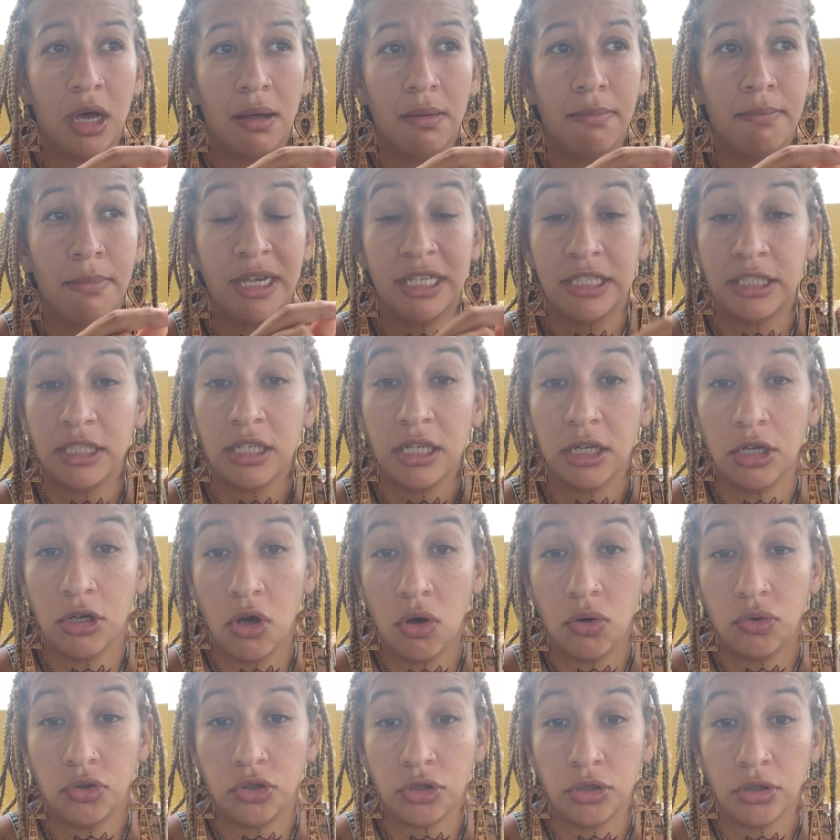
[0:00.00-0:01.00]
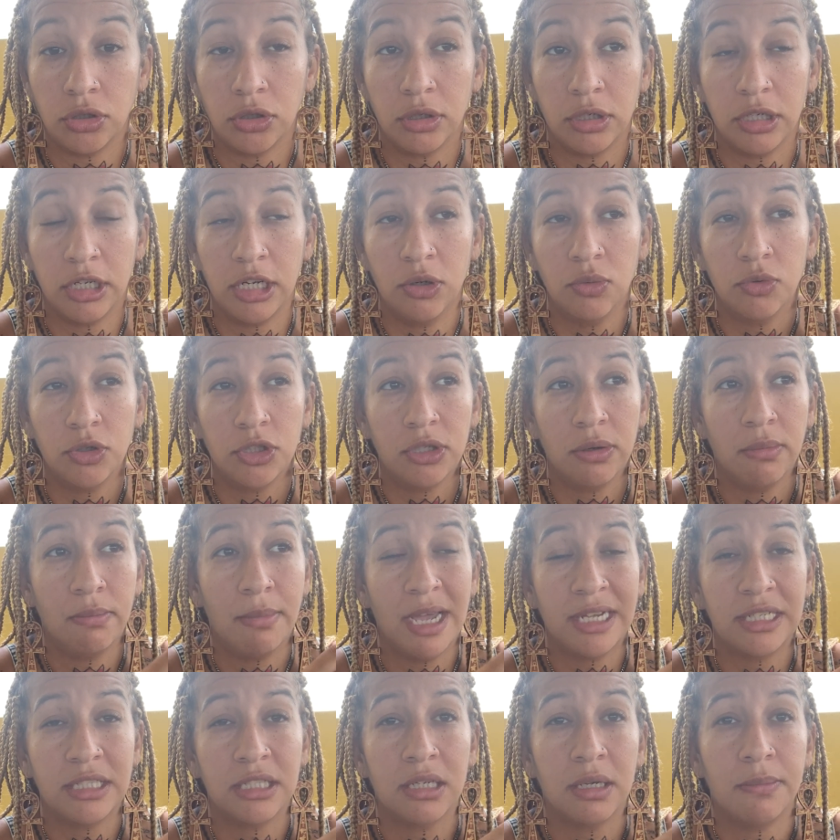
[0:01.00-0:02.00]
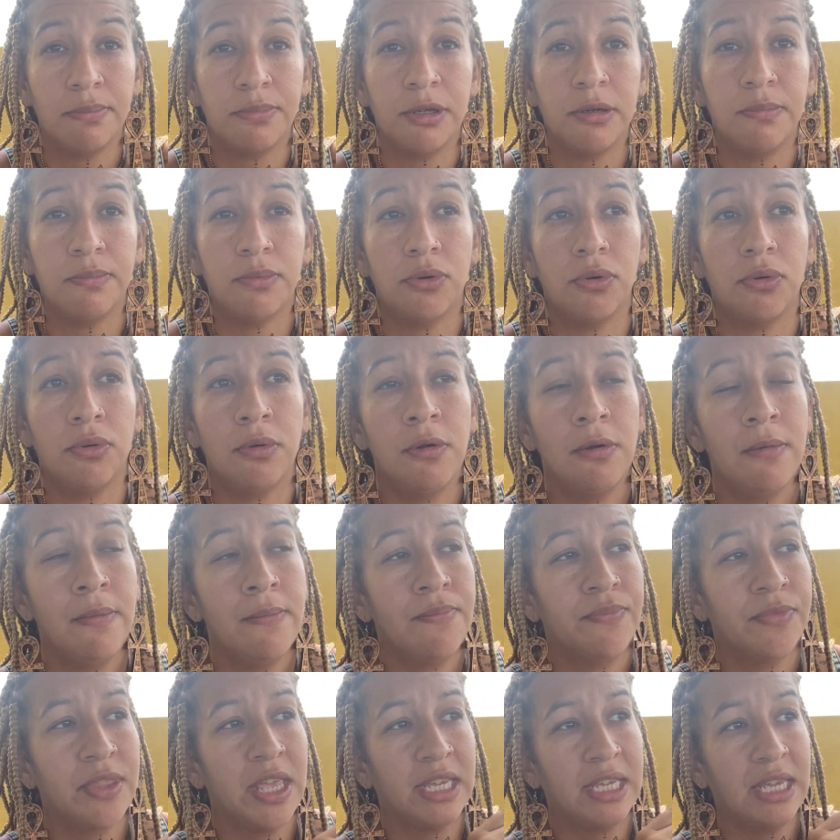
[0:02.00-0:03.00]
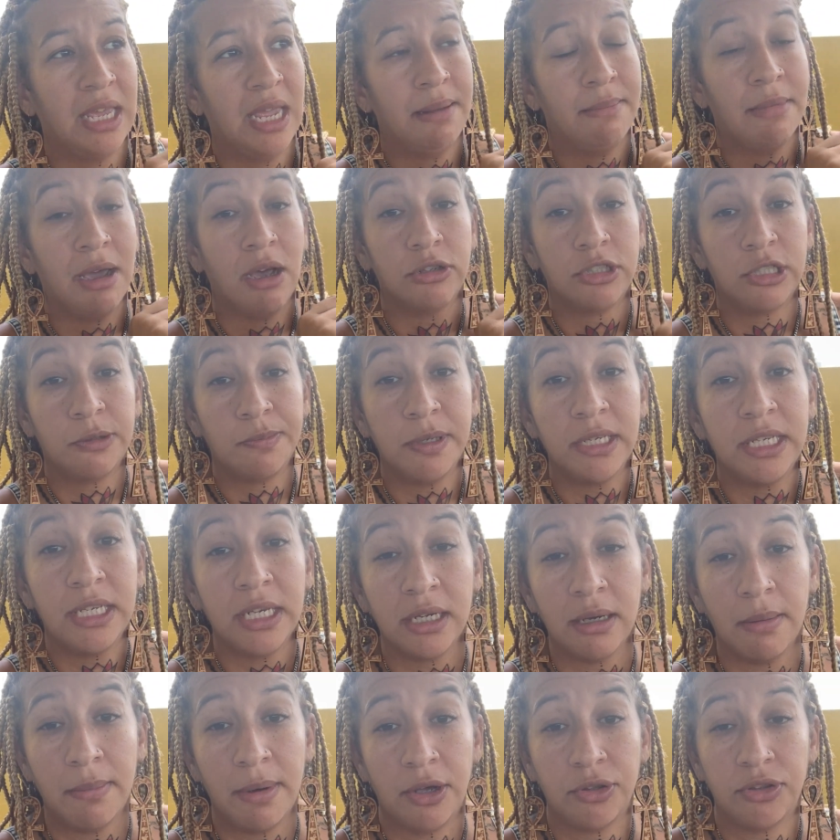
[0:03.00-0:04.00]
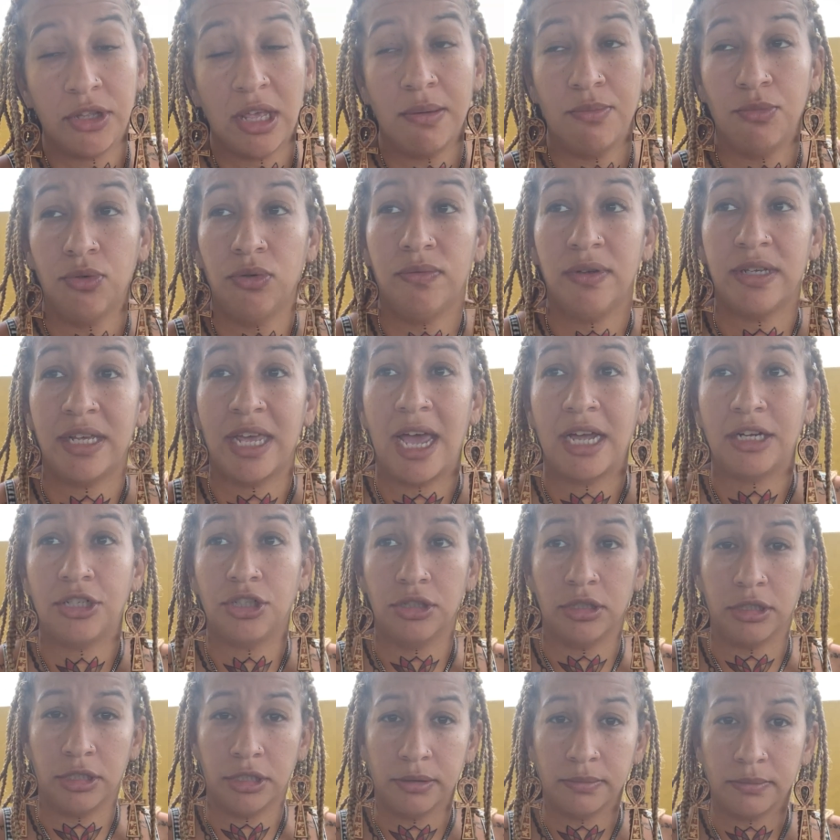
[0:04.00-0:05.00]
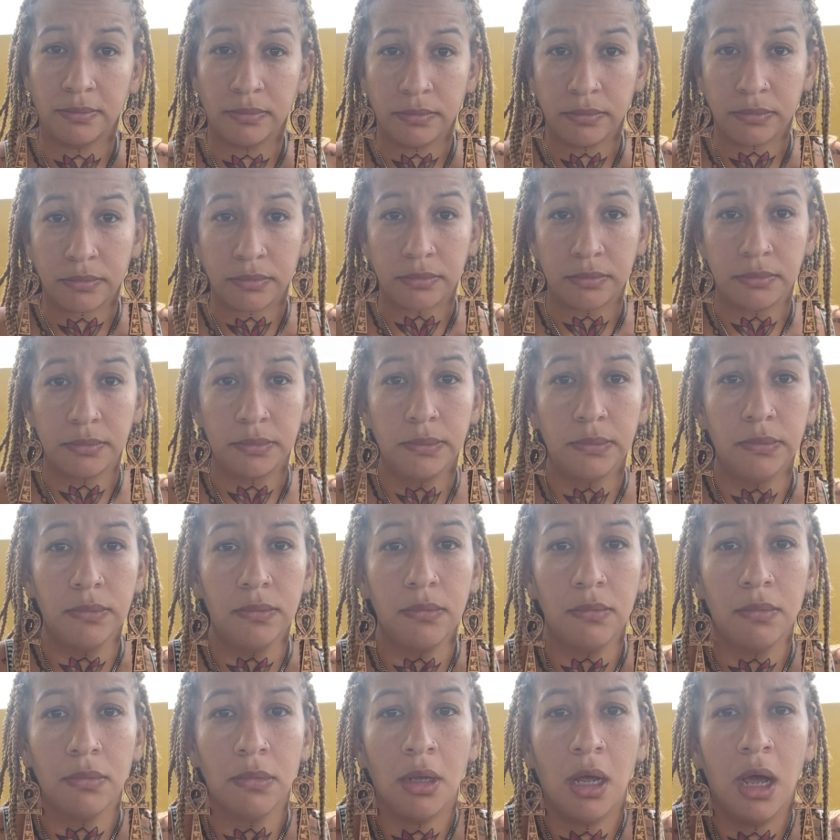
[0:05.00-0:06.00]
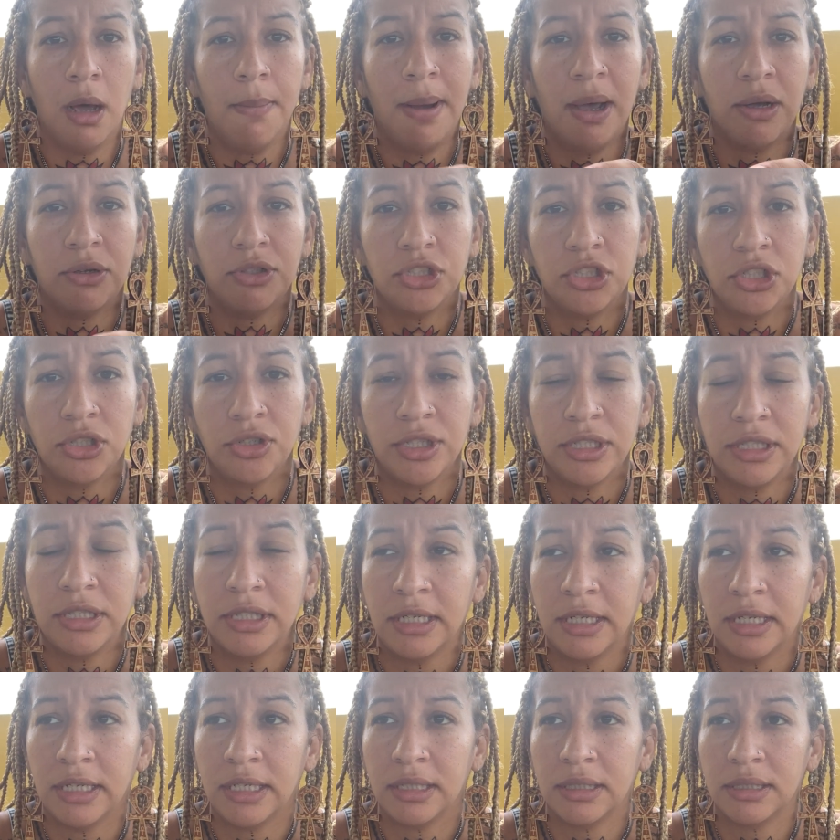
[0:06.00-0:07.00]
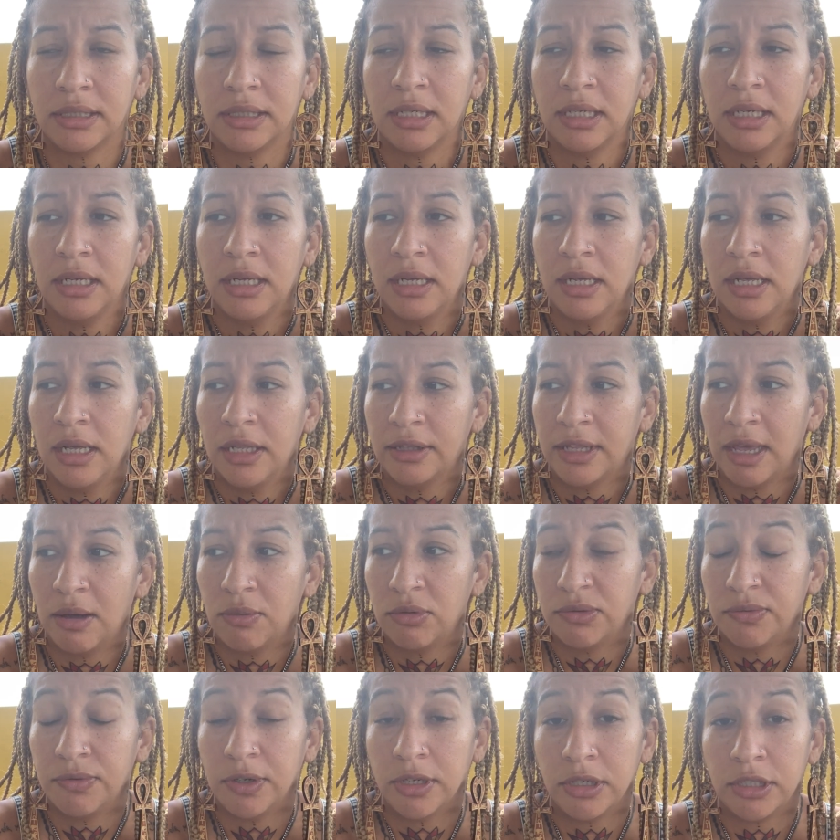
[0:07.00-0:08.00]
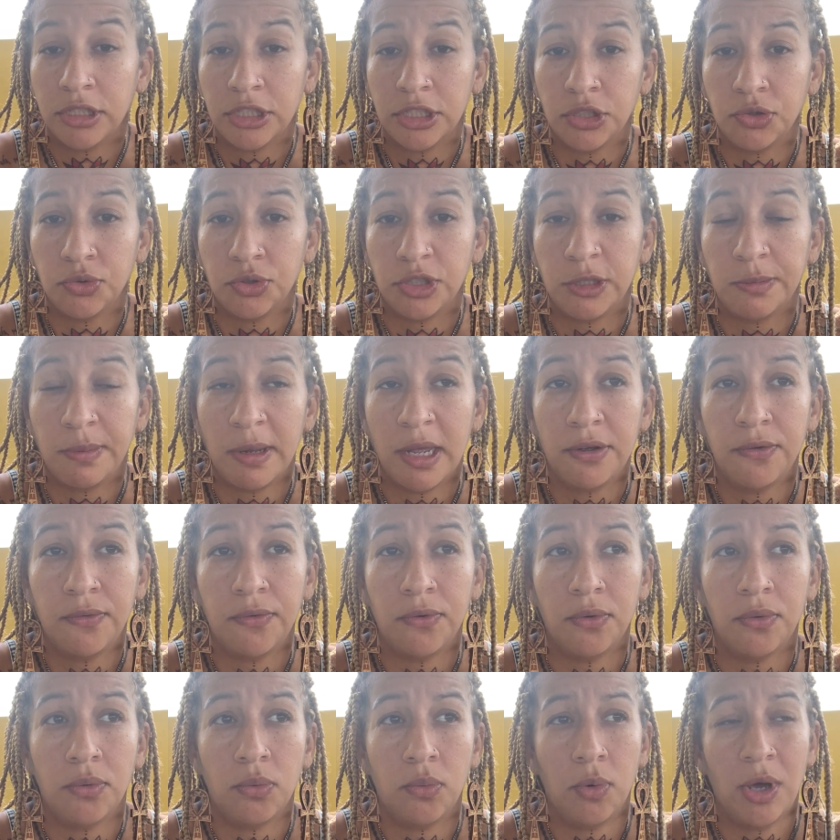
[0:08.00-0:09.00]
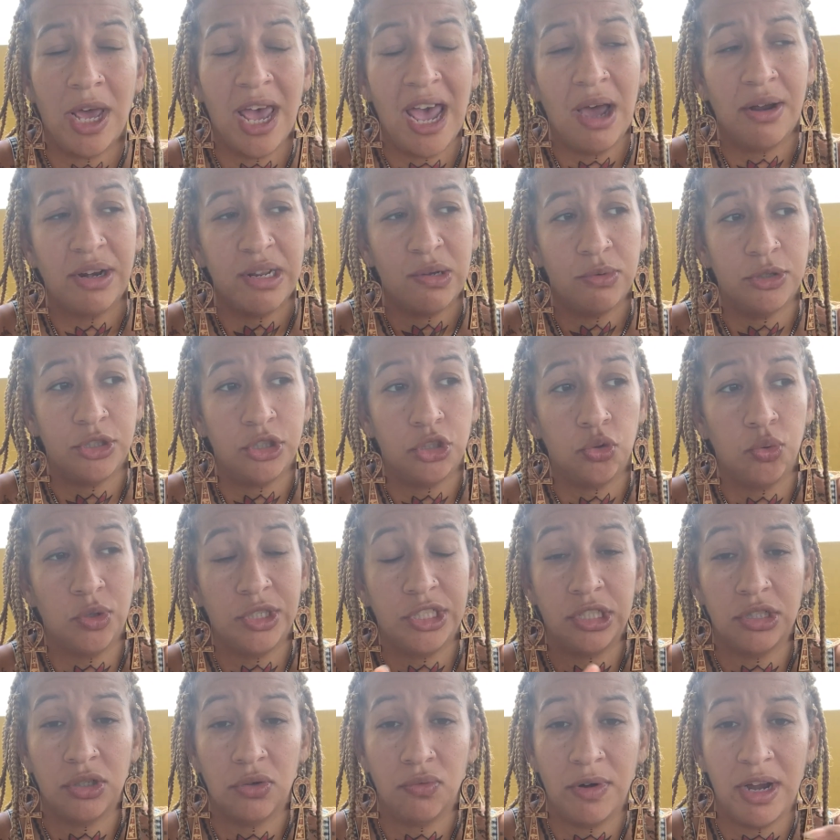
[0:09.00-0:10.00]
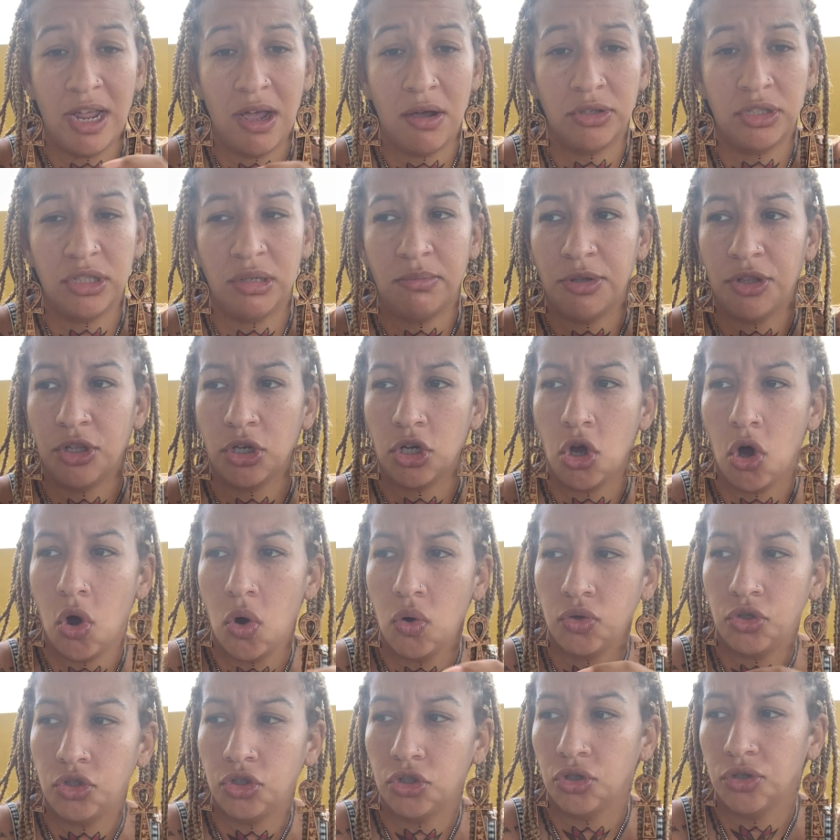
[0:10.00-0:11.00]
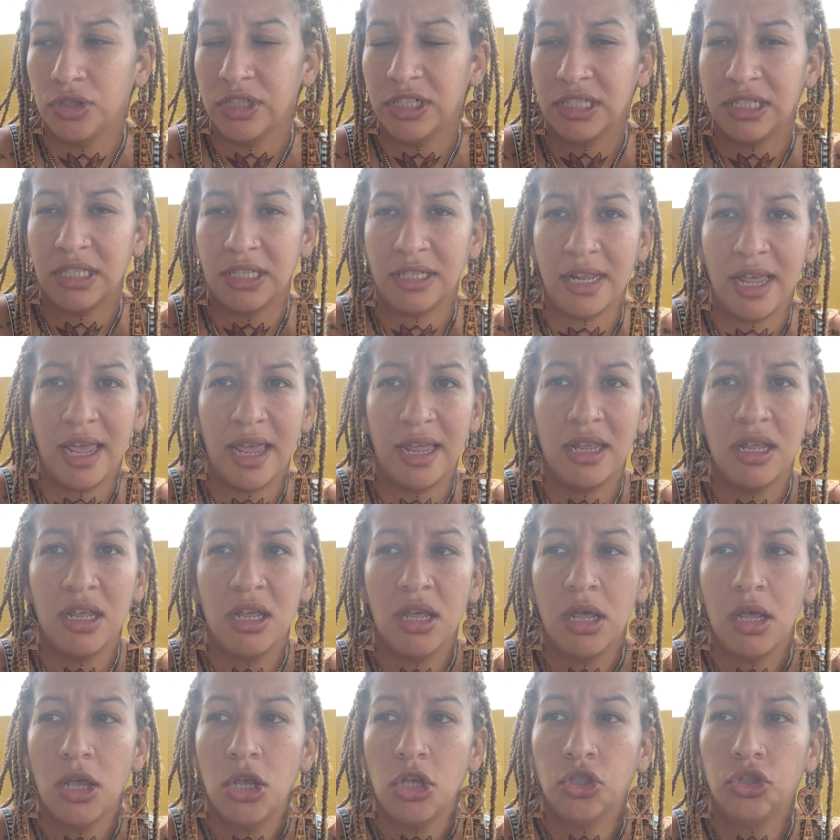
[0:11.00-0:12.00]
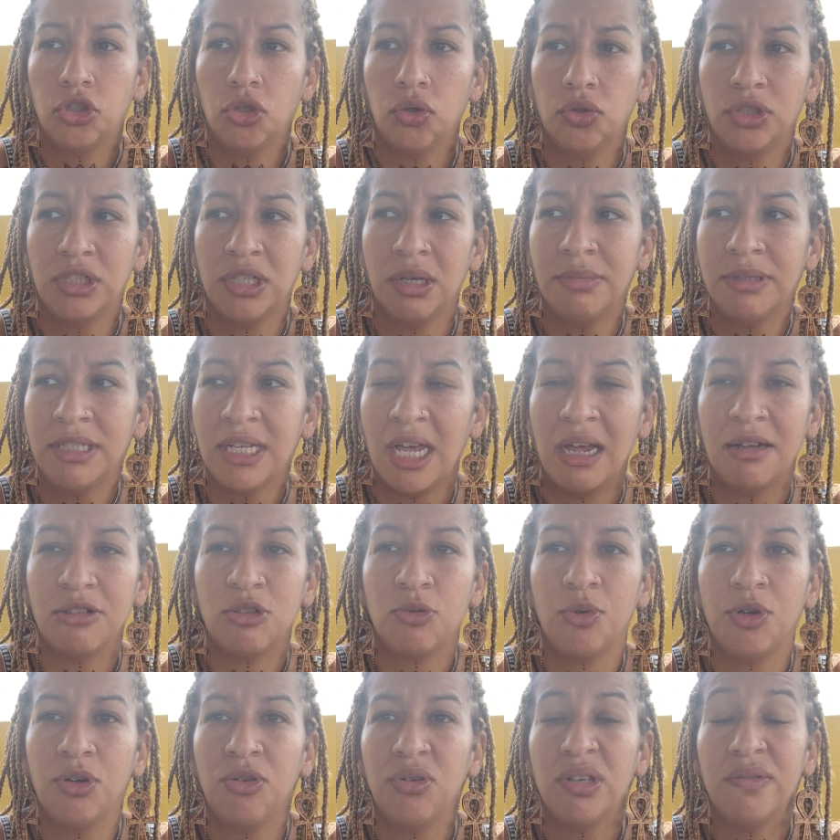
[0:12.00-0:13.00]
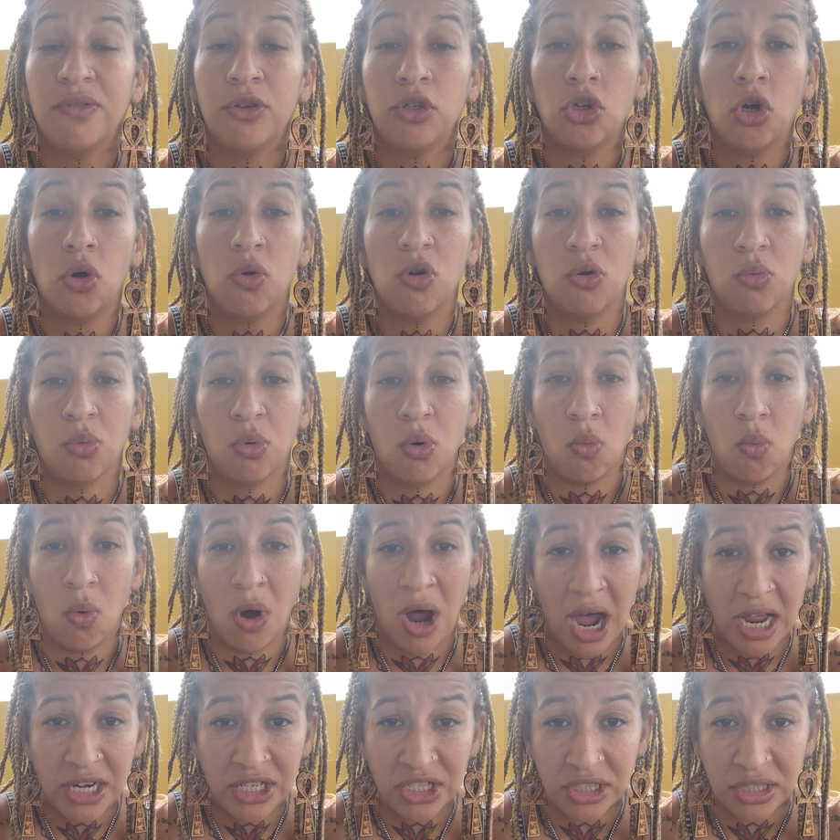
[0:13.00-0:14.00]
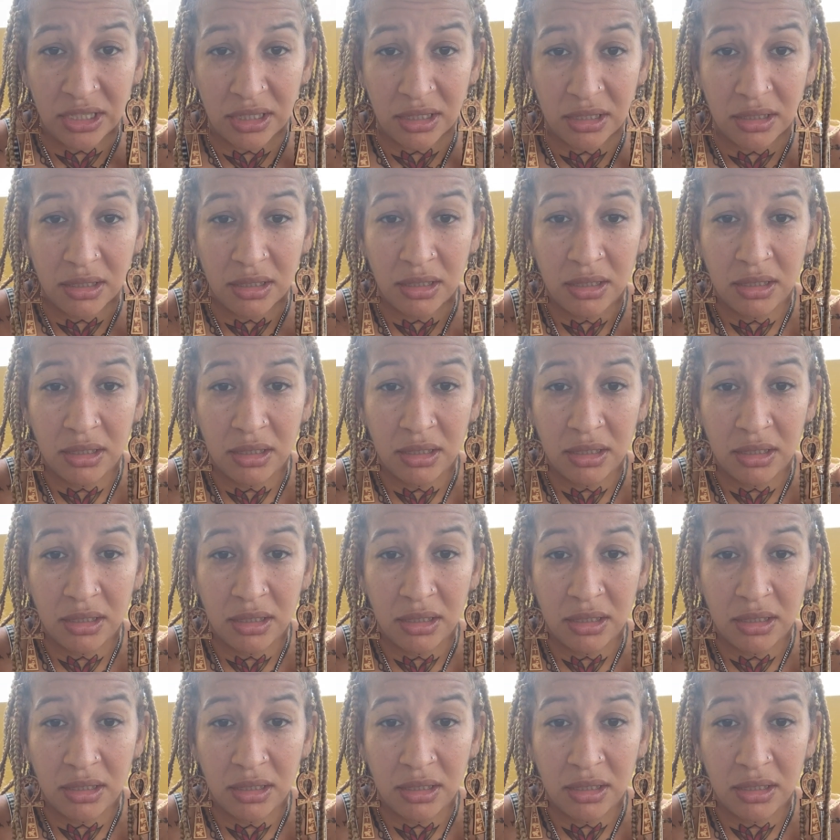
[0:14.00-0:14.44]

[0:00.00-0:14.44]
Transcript: Mexican culture. There were some Mexican people that came out speaking about that movie, actually, about certain things. That was very disrespectful, what how they was twisting around some of the culture and this and that. So sometimes we don't even know what we're watching.